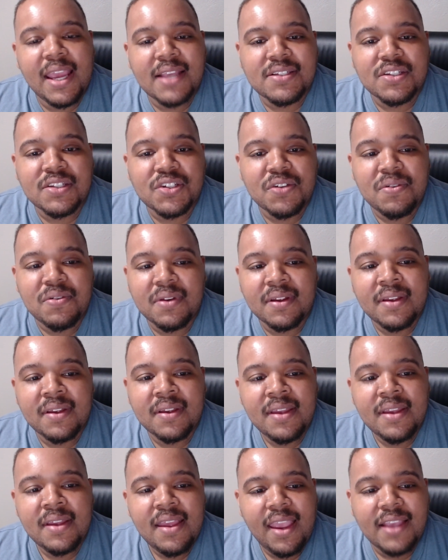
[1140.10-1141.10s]
to shoot her,
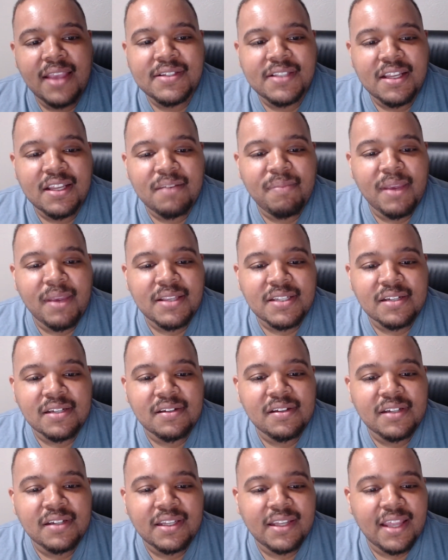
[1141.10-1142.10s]
instead of basically
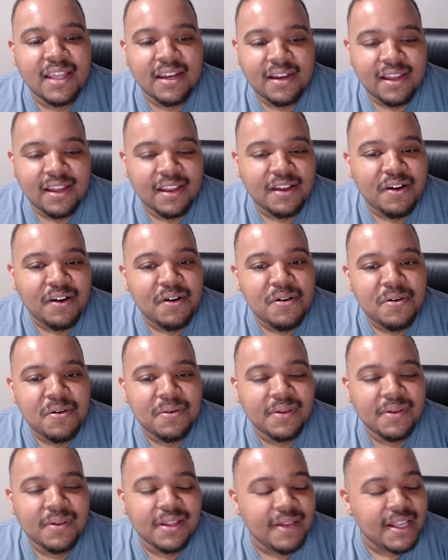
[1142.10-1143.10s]
looking at her like
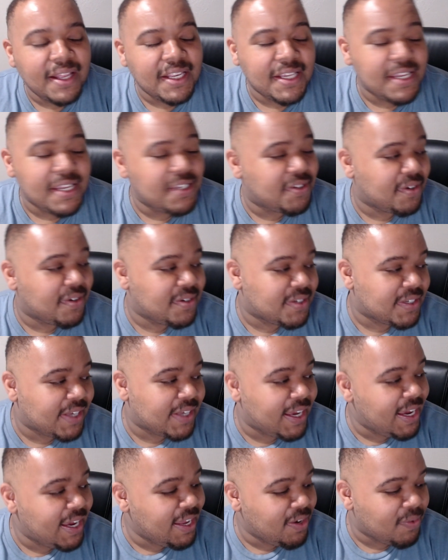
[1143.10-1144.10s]
coldly, like he turns his
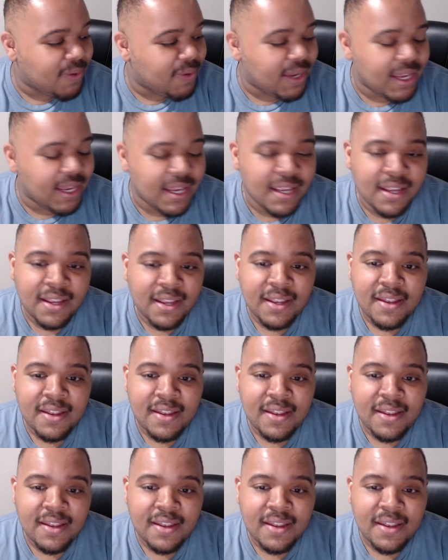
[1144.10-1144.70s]
head away,